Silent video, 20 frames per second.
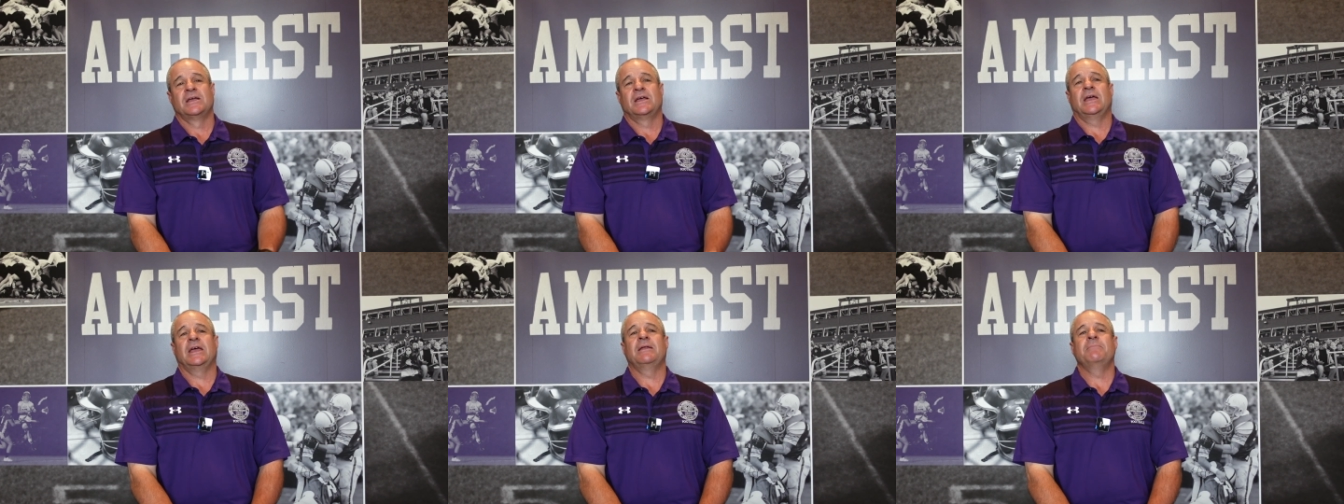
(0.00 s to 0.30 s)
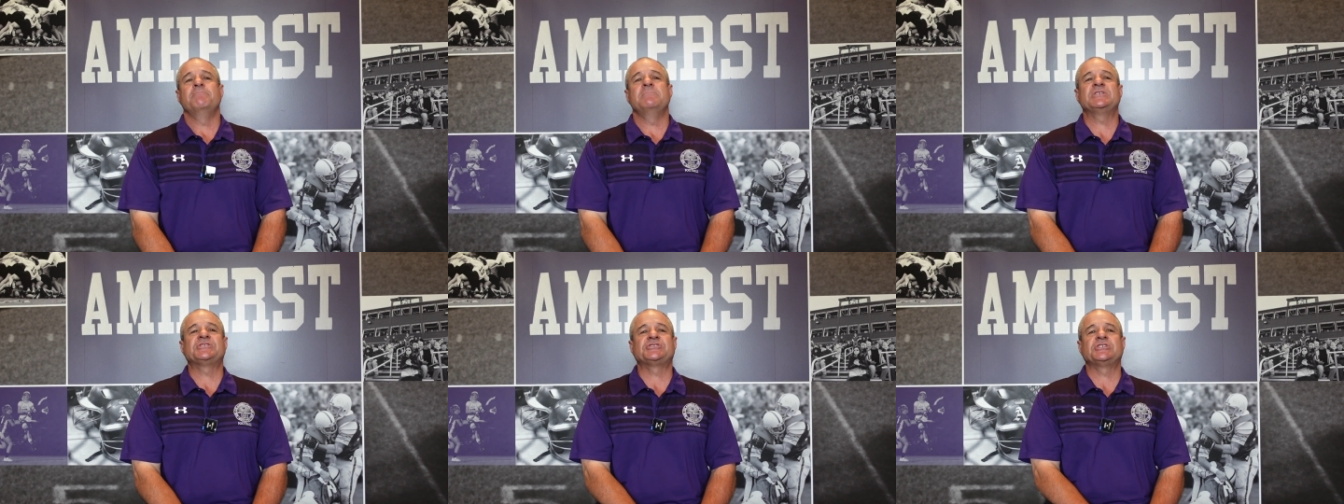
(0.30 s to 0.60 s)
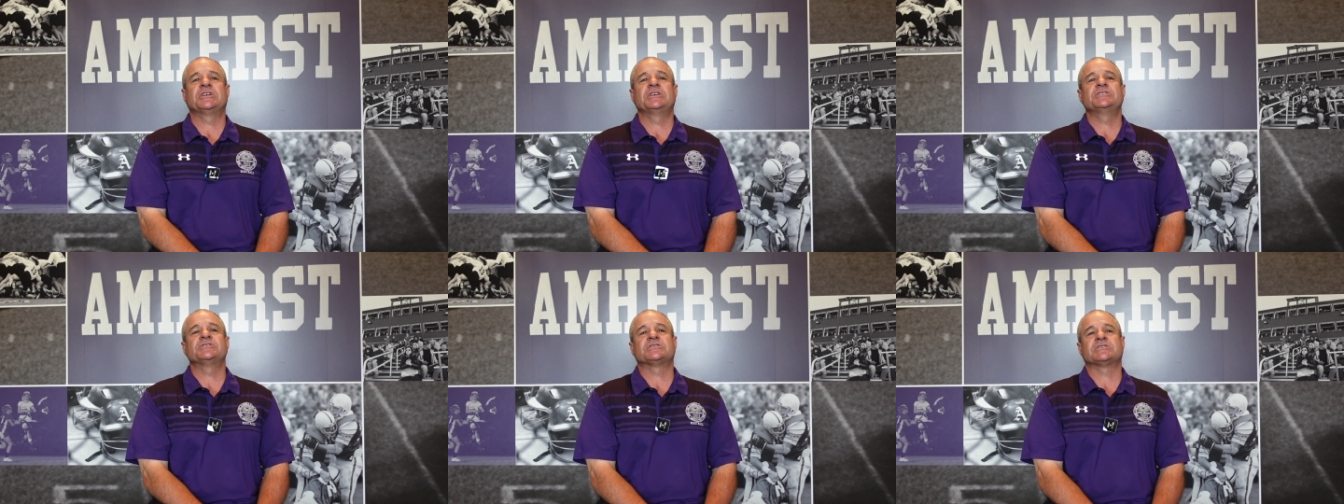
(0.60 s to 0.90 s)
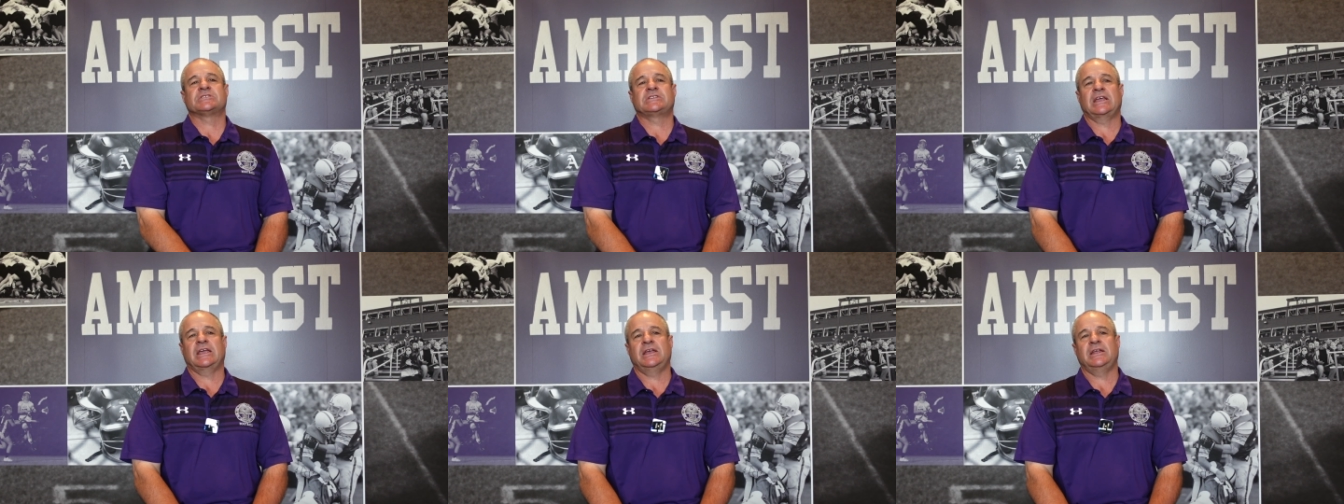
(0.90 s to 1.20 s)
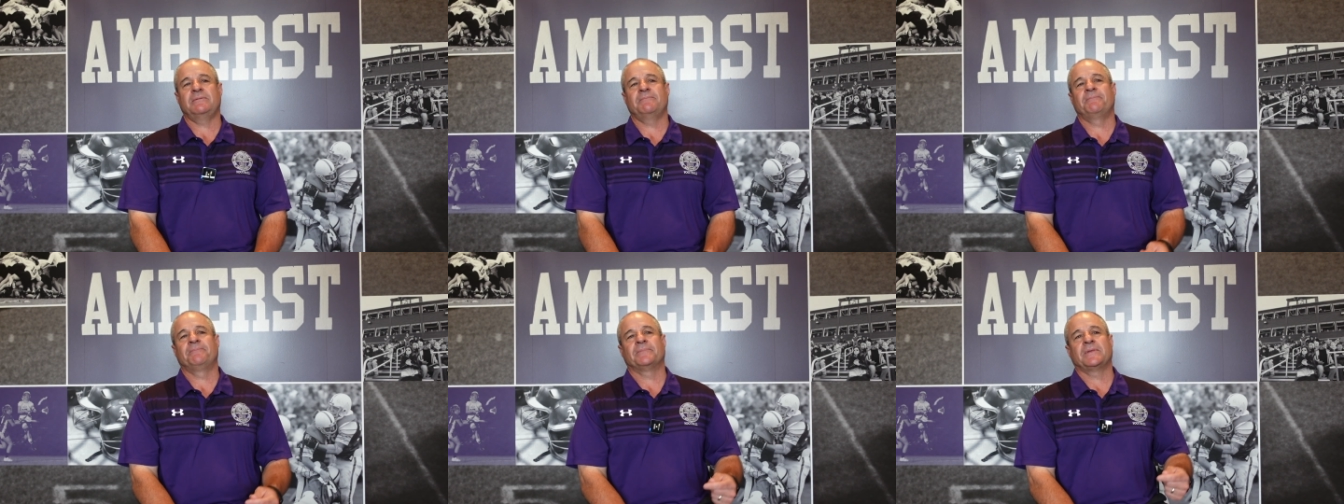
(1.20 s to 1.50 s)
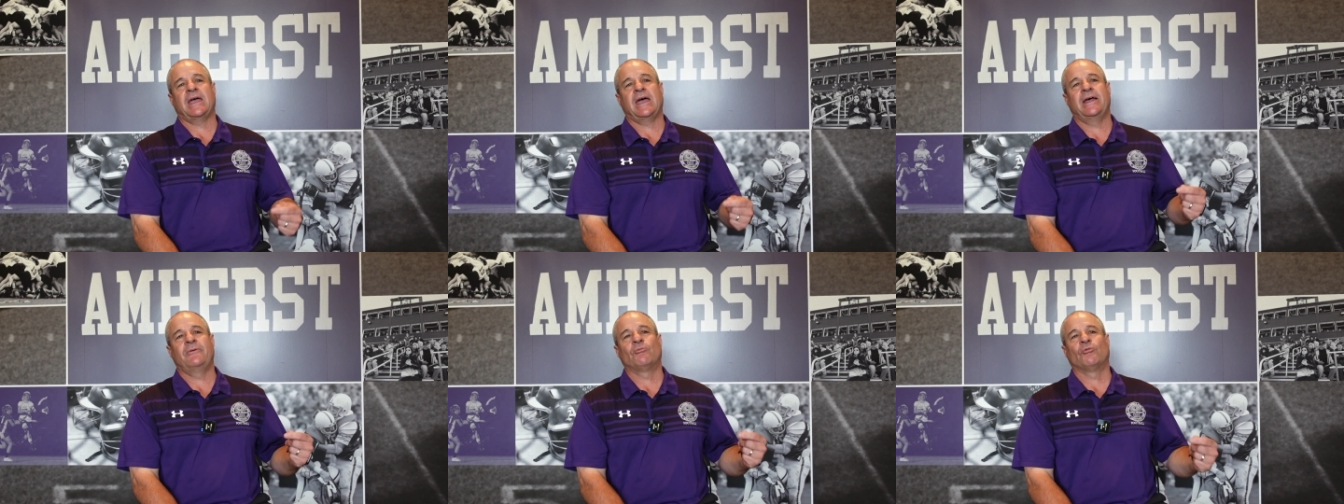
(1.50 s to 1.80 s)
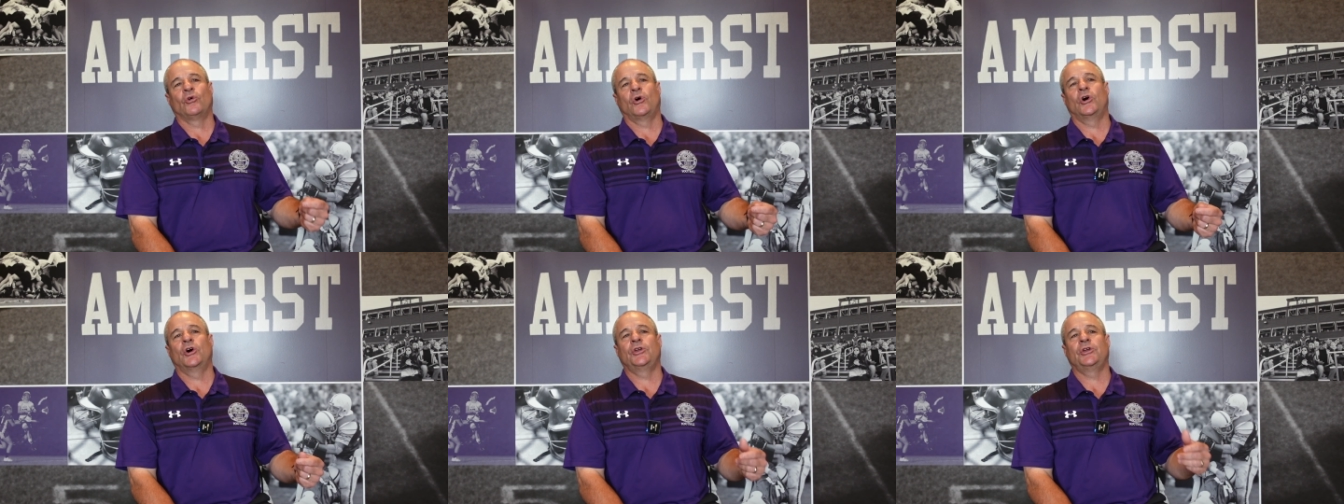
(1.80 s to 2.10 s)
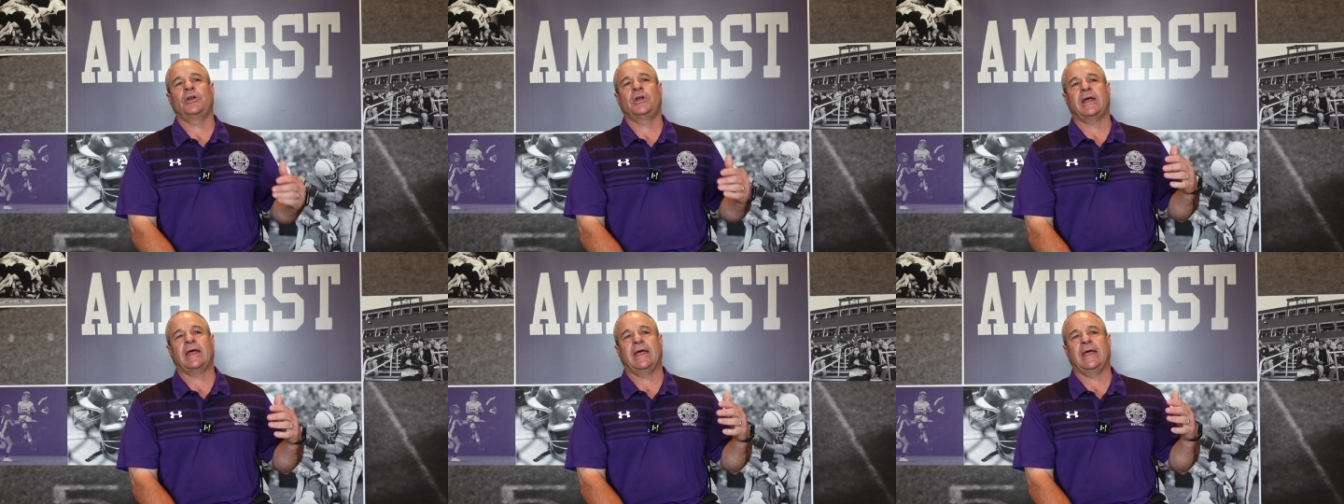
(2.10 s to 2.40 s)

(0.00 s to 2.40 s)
And Michigan State had run